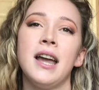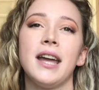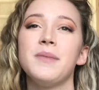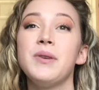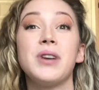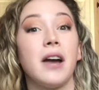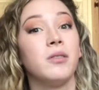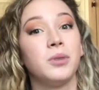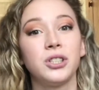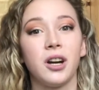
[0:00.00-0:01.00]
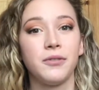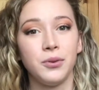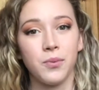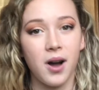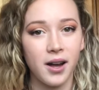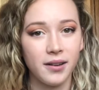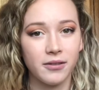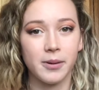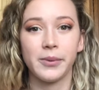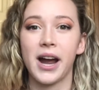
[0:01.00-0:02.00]
It can be whatever bookshelf you want.
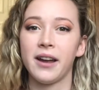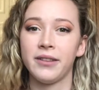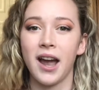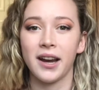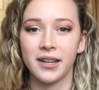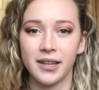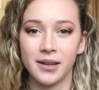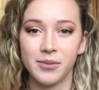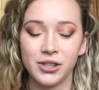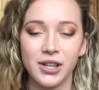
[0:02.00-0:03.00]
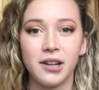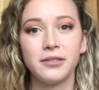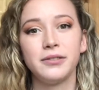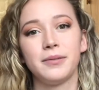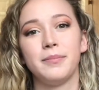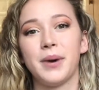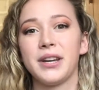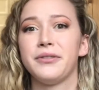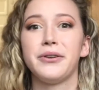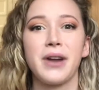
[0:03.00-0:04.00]
Remember, I have the IKEA bookshelf,
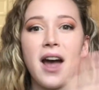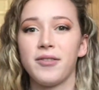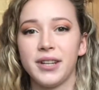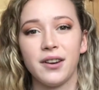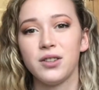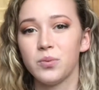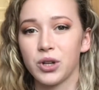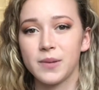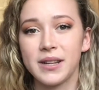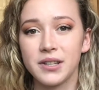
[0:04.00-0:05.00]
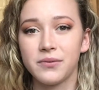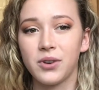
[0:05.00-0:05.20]
but you don't have to get a super expensive